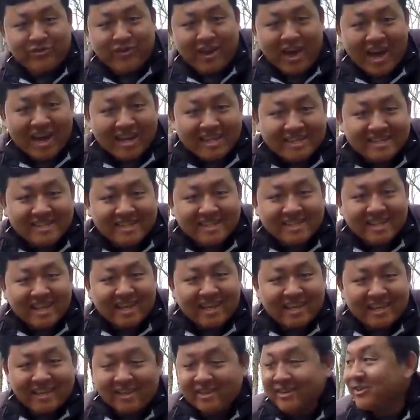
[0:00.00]

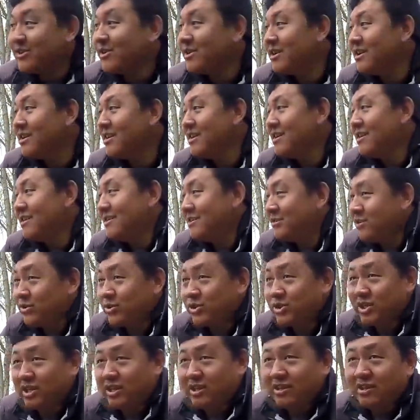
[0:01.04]
Fascinating.
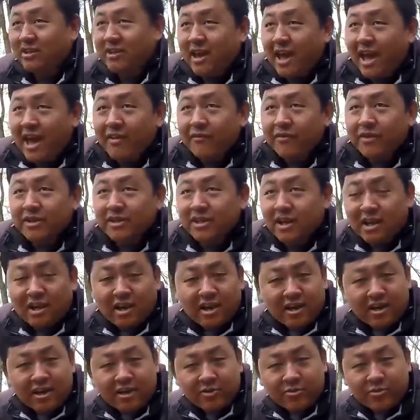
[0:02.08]
You see, every
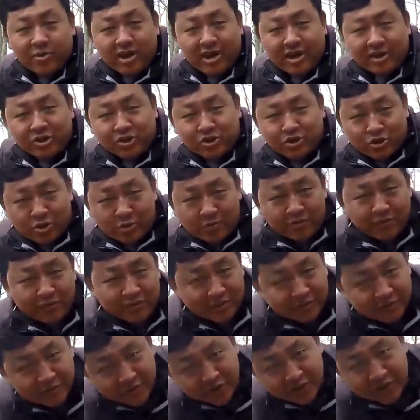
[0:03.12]
time Extreme
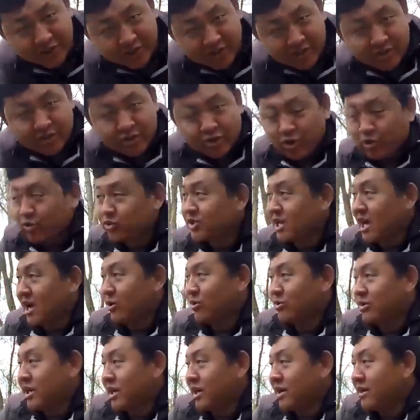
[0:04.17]
Philly Fishing goes
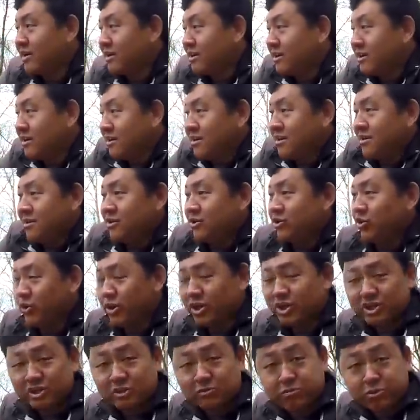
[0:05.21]
out there to
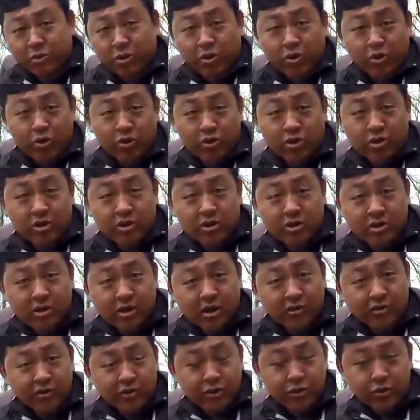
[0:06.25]
explore
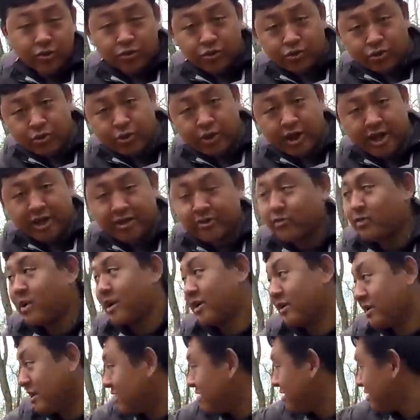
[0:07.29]
a new creek,
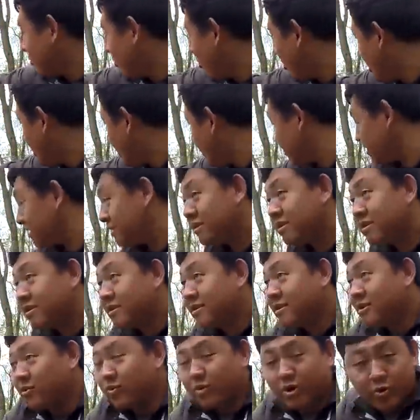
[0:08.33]
right, like the one
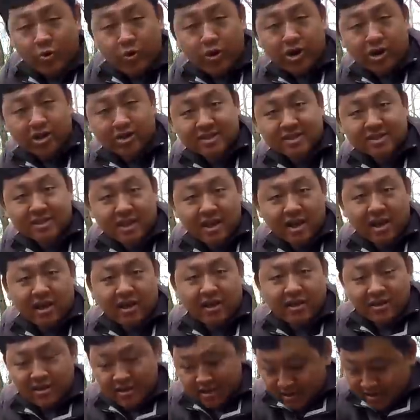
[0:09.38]
where we are
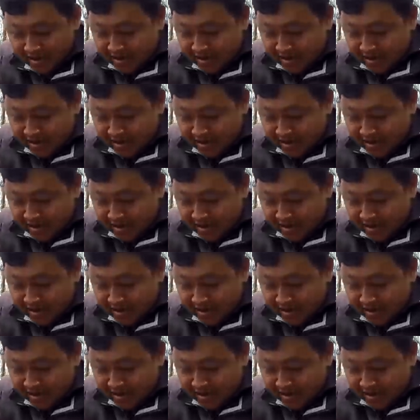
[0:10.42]
today,